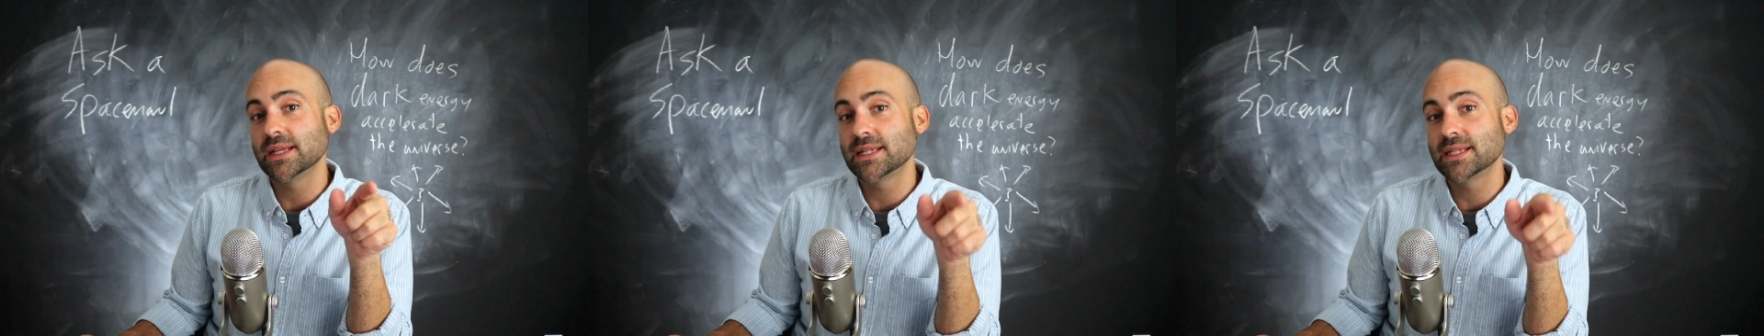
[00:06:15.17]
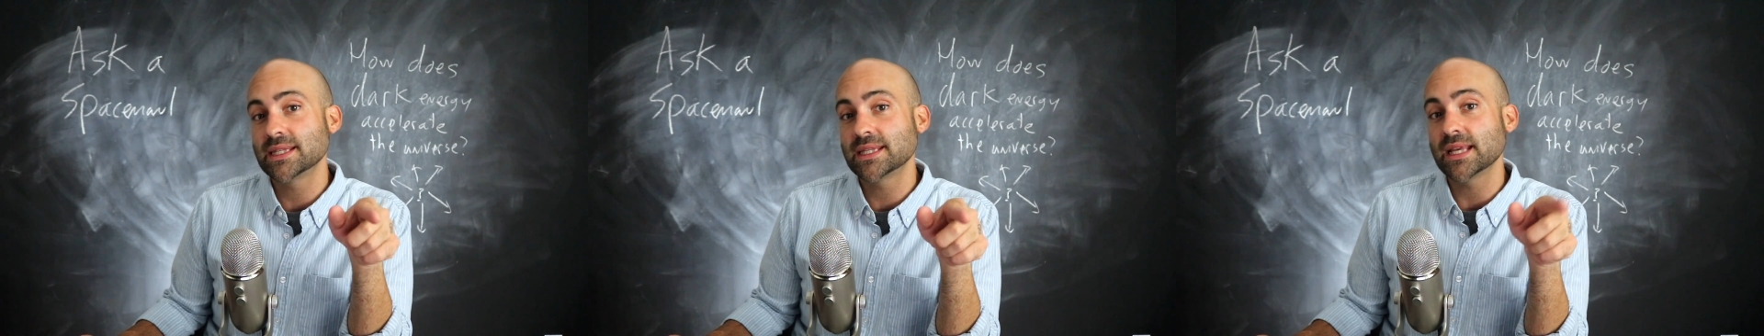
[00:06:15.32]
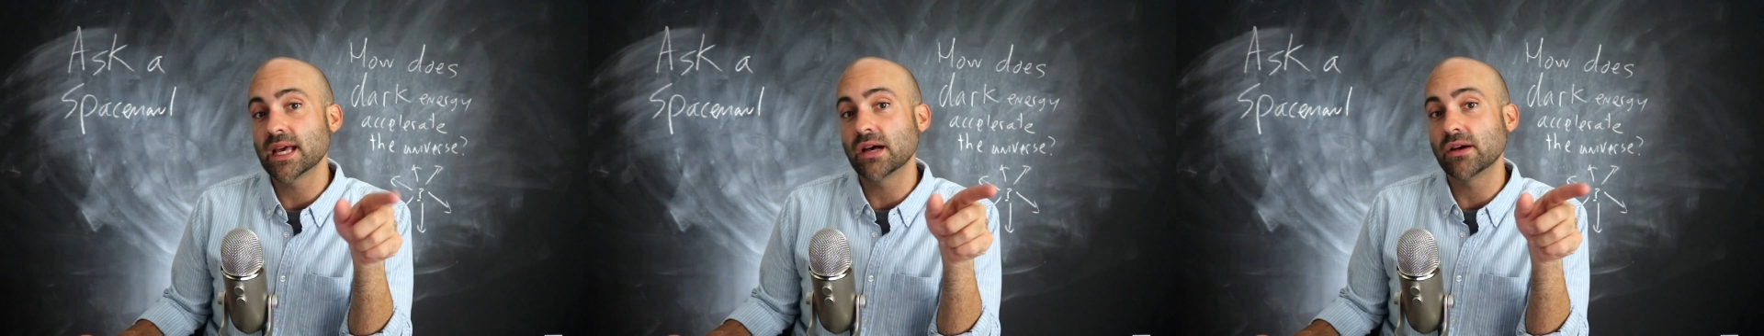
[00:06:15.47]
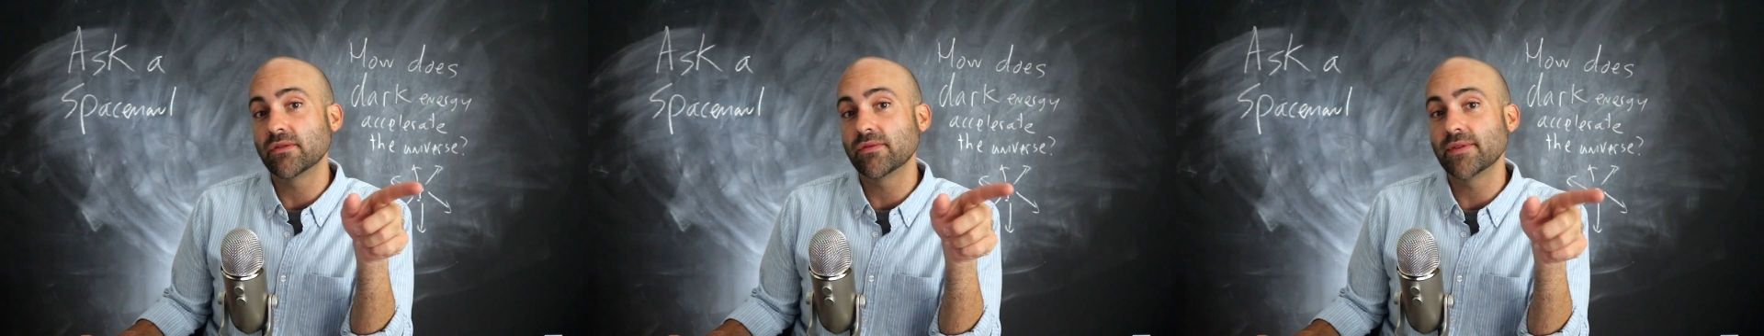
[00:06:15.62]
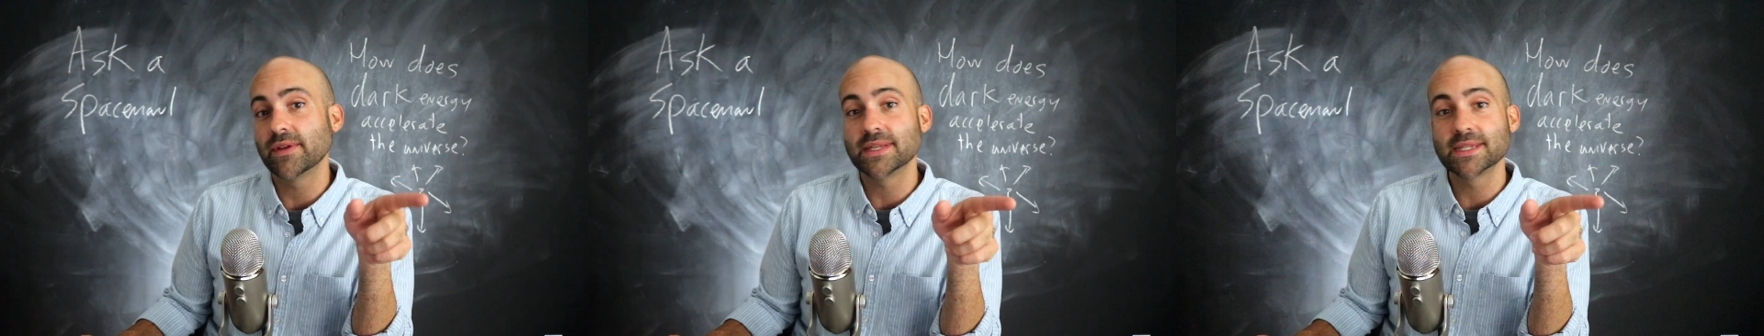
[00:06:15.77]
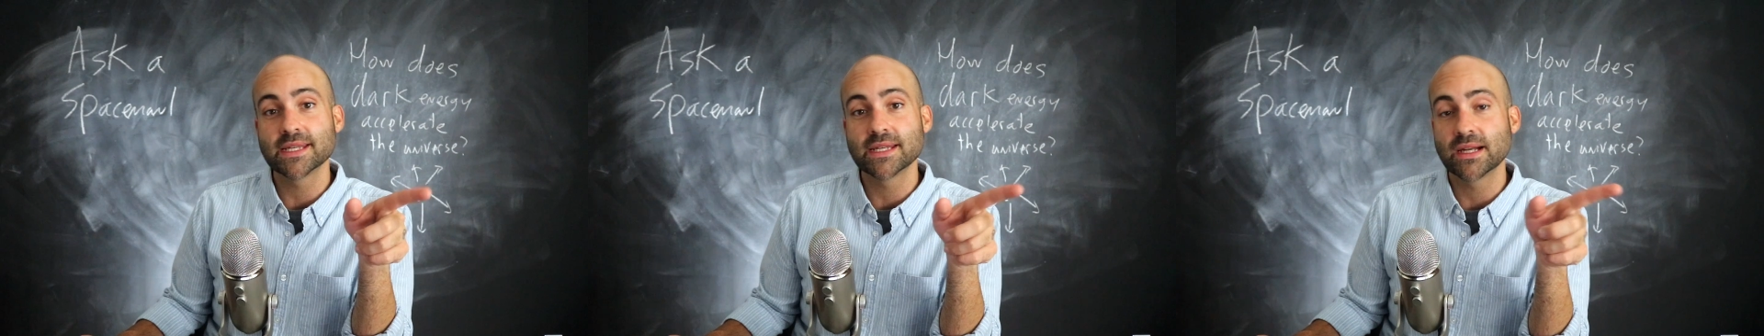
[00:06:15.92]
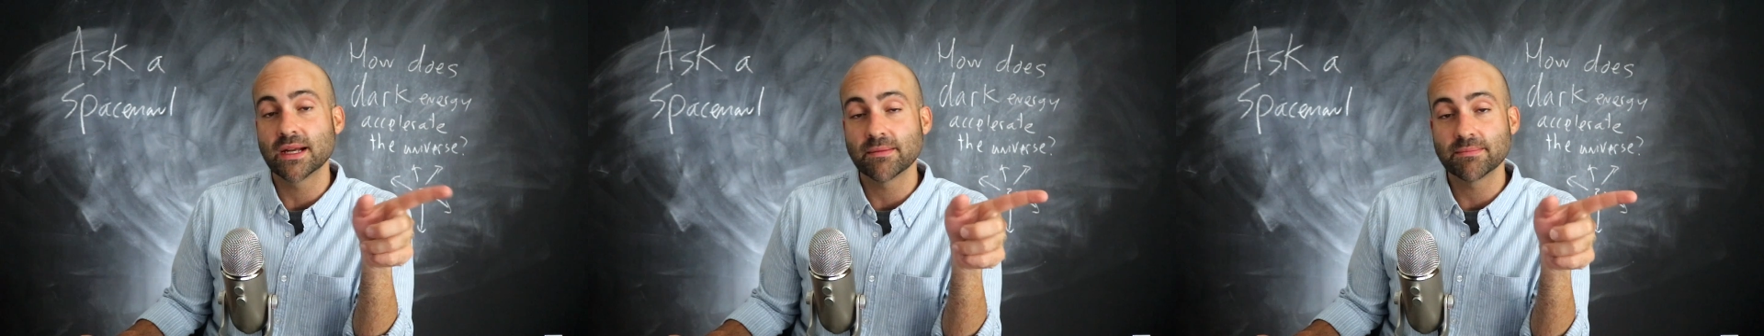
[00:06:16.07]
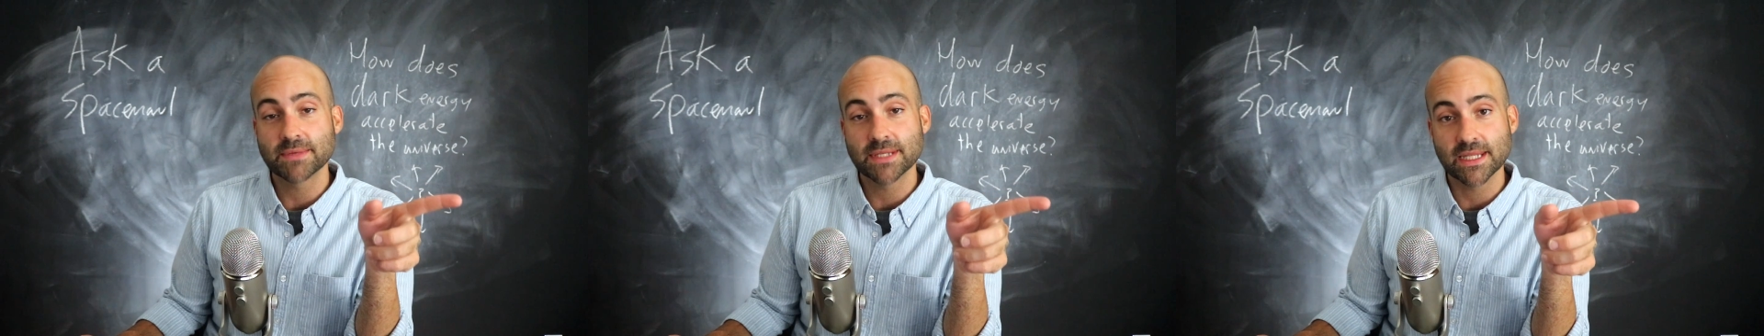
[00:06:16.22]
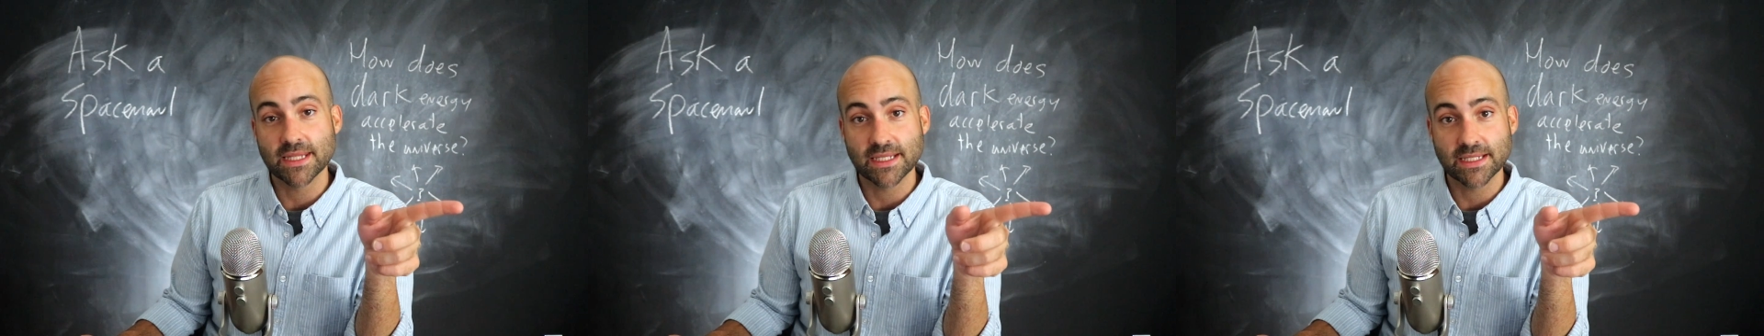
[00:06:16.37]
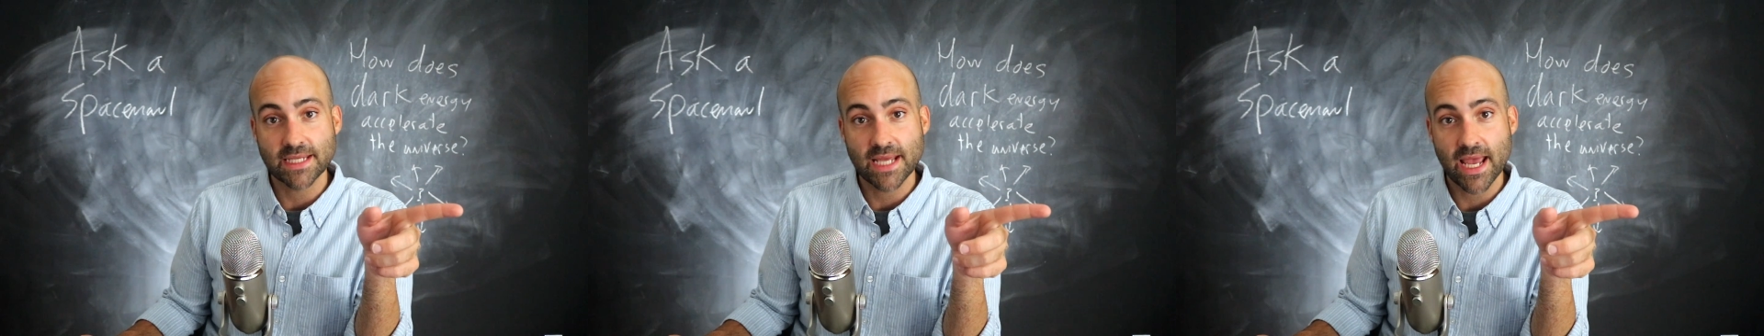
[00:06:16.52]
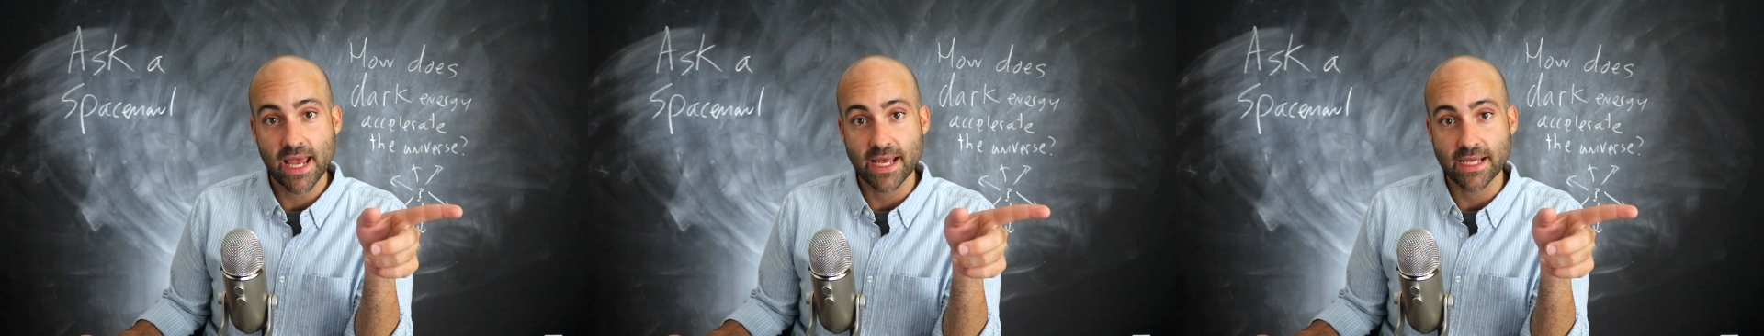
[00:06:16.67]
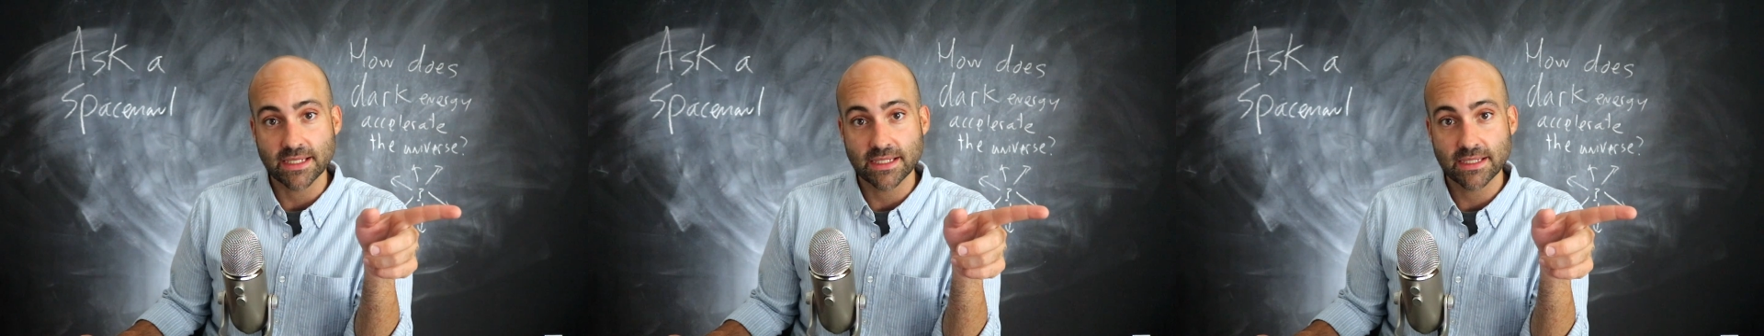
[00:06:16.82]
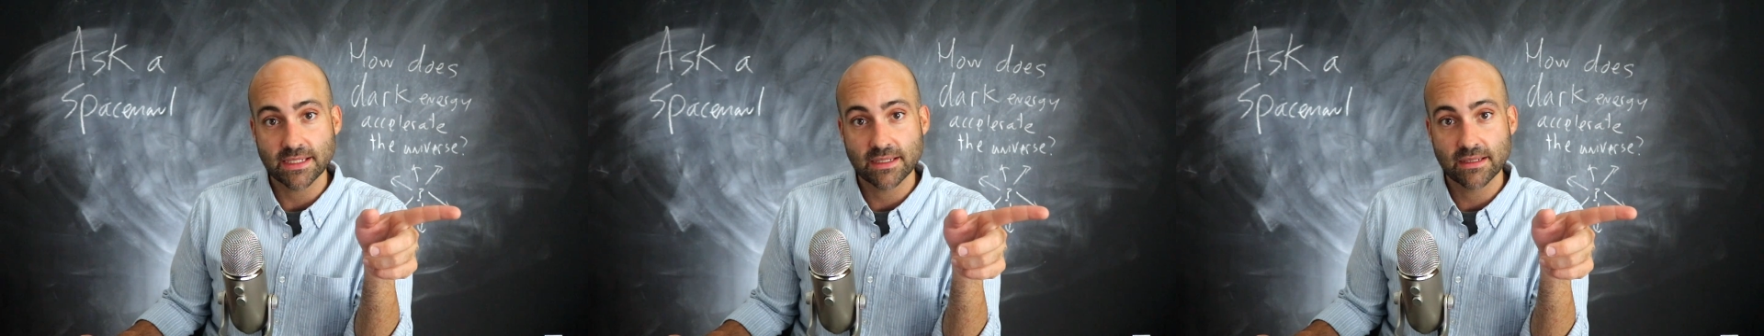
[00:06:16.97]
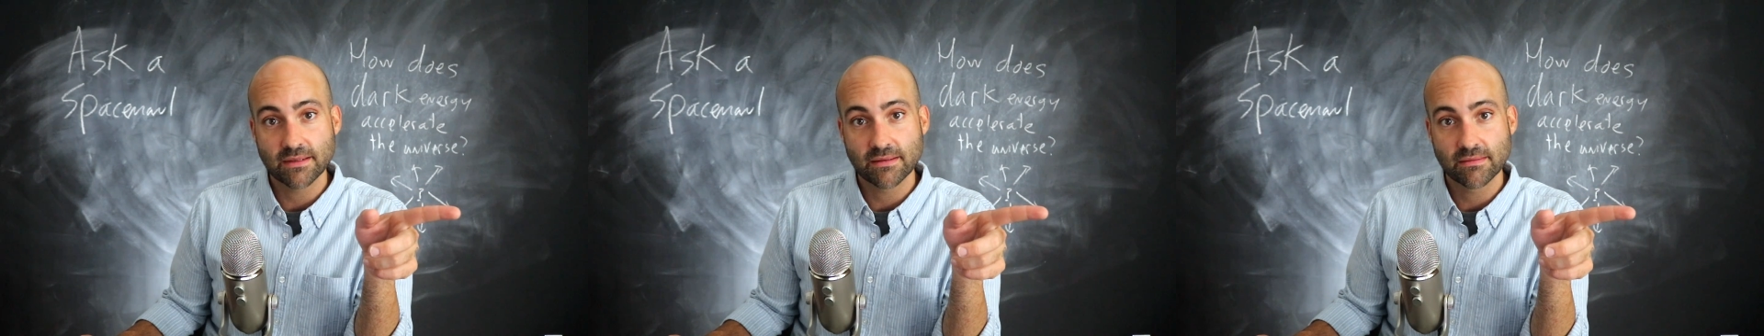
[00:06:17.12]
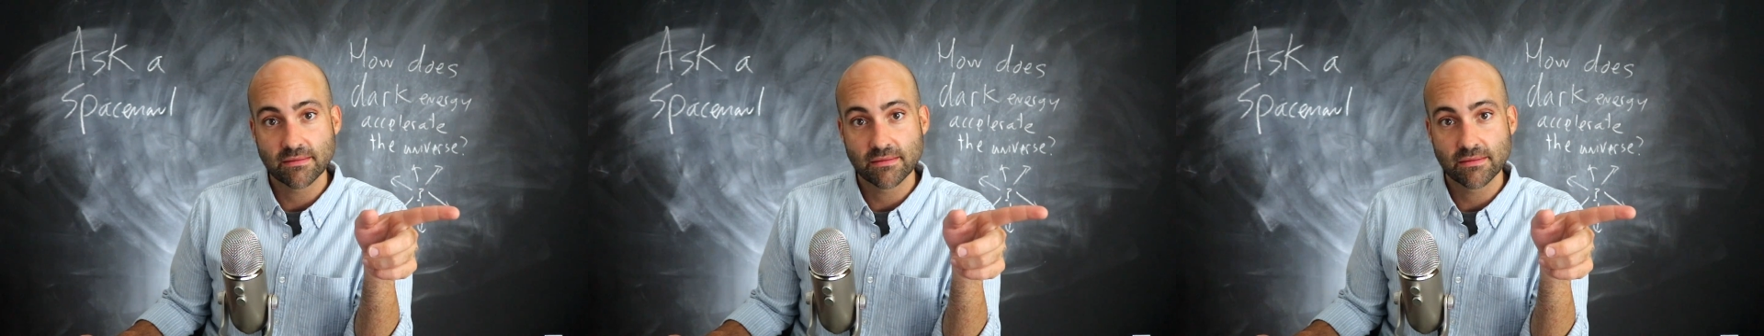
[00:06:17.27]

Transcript: itself isn't up to the task